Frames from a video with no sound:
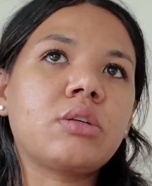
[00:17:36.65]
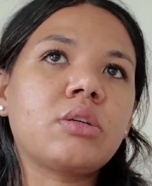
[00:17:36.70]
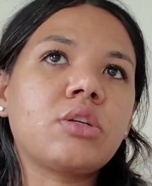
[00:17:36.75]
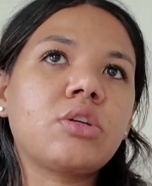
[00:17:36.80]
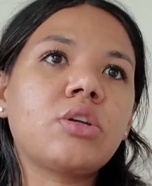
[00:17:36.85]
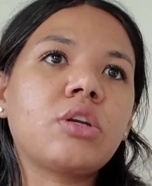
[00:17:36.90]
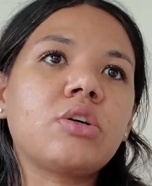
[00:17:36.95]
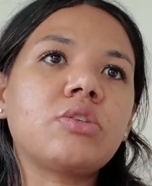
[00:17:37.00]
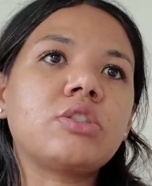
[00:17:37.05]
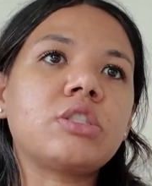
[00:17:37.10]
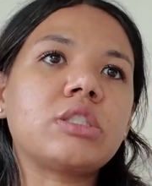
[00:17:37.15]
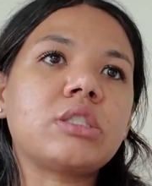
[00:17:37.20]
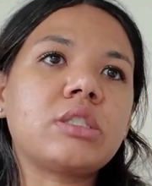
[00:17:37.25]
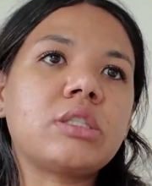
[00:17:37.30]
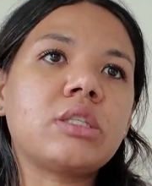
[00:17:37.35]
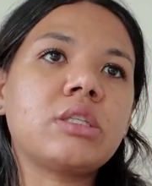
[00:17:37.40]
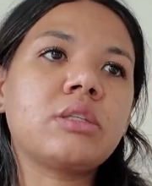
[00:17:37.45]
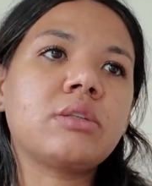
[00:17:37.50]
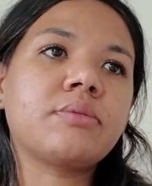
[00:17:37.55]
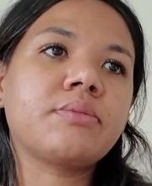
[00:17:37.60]
you know,
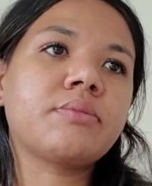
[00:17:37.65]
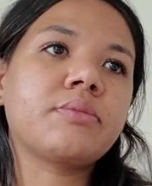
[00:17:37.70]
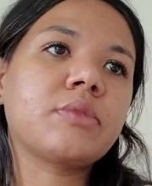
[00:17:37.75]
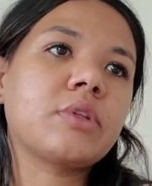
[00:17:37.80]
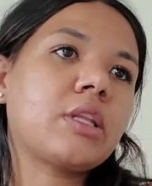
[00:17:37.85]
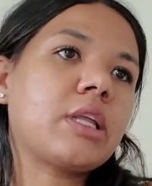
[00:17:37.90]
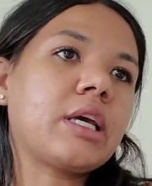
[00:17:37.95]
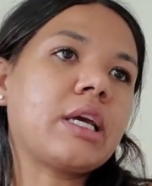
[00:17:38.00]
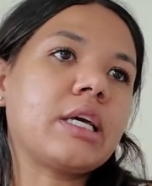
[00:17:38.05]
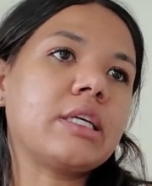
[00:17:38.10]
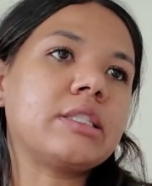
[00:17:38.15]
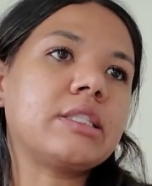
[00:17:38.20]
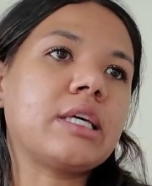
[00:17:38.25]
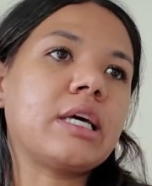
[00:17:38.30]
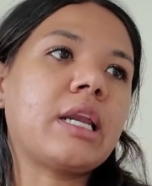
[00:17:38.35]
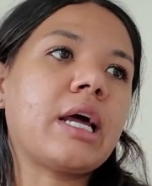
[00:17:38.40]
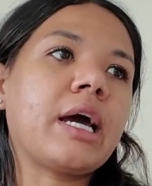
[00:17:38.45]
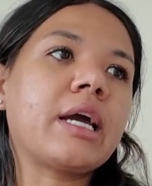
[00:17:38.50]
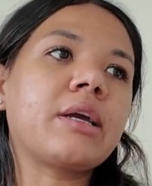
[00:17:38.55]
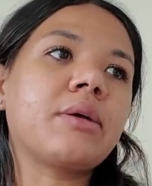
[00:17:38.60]
just like I
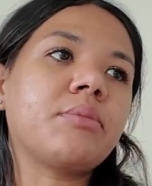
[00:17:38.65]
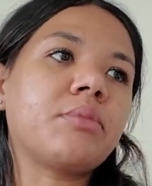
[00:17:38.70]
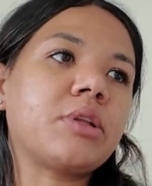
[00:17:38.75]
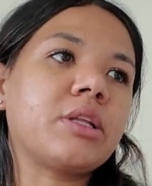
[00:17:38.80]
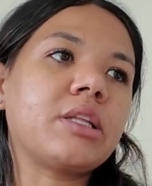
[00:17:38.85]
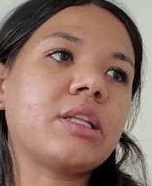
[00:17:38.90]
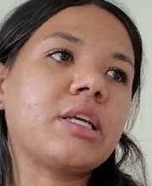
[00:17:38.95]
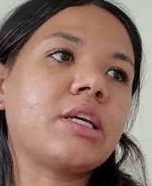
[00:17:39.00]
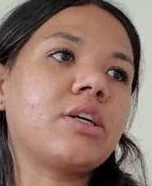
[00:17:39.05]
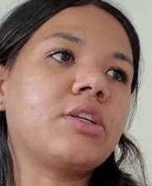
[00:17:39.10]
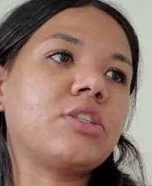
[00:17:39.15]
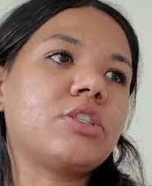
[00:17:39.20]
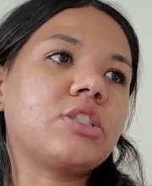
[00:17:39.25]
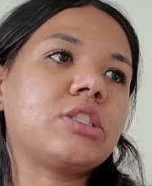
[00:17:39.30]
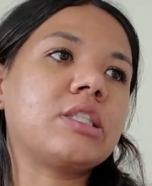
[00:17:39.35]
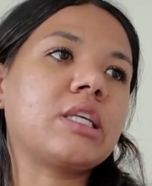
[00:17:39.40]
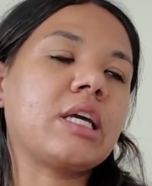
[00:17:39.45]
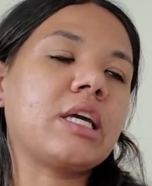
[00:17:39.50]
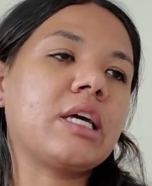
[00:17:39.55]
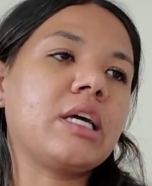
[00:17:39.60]
said, I completely
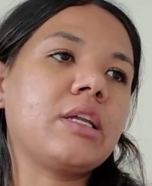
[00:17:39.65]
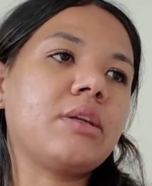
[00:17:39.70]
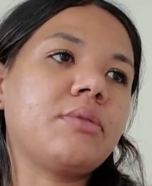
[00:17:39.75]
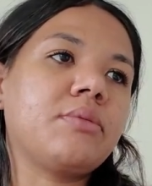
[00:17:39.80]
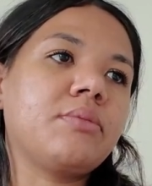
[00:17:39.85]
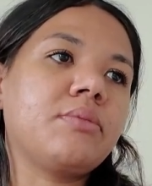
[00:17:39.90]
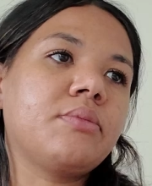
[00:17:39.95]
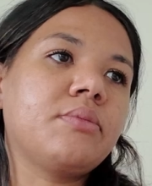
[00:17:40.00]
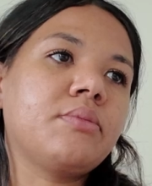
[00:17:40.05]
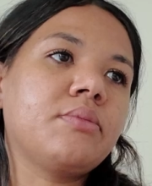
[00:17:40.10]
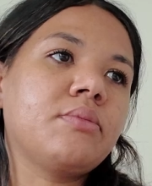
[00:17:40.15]
understand